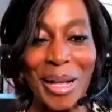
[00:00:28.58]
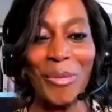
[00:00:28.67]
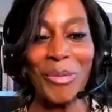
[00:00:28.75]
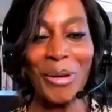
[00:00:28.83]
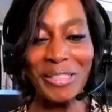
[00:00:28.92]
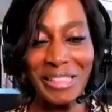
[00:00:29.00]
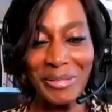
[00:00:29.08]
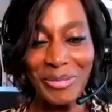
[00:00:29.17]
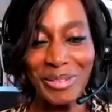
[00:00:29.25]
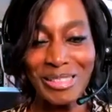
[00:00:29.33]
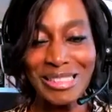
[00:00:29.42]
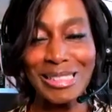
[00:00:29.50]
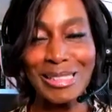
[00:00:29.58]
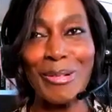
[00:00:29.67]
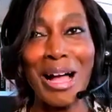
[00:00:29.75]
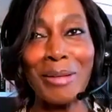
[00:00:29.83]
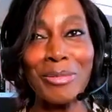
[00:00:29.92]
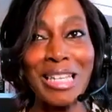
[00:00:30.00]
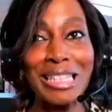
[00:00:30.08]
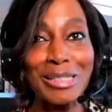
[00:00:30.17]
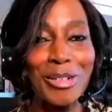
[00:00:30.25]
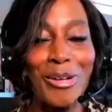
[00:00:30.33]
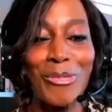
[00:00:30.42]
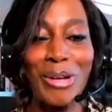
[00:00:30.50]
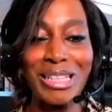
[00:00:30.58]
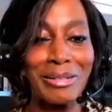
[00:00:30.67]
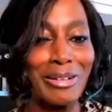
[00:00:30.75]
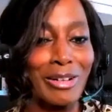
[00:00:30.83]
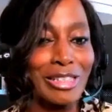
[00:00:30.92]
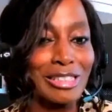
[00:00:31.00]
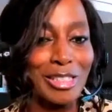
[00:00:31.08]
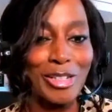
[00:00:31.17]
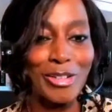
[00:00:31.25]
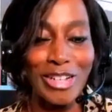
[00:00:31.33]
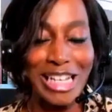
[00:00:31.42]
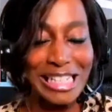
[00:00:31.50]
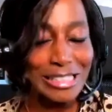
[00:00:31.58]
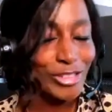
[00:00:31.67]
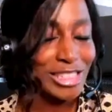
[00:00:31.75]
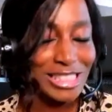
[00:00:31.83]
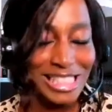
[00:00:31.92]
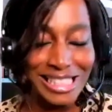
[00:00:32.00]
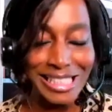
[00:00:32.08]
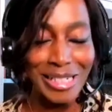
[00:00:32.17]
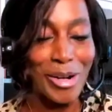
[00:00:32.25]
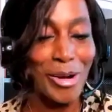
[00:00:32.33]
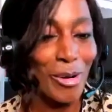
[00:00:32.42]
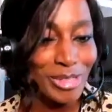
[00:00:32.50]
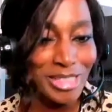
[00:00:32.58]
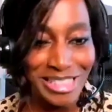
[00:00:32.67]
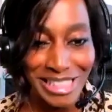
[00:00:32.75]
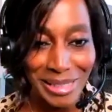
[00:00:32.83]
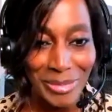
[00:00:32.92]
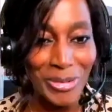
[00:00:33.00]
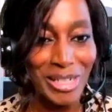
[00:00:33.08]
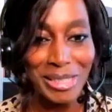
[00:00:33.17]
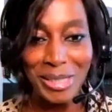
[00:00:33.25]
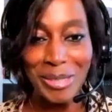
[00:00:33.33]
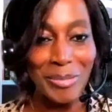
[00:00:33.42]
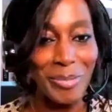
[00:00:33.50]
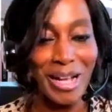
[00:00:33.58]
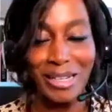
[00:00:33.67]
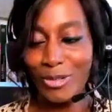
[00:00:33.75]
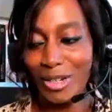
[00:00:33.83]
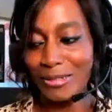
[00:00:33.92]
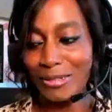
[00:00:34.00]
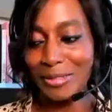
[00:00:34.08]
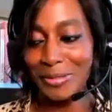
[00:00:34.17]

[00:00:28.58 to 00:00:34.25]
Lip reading: Wonderful. So I would like to know what got you interested in coaching? What's your background?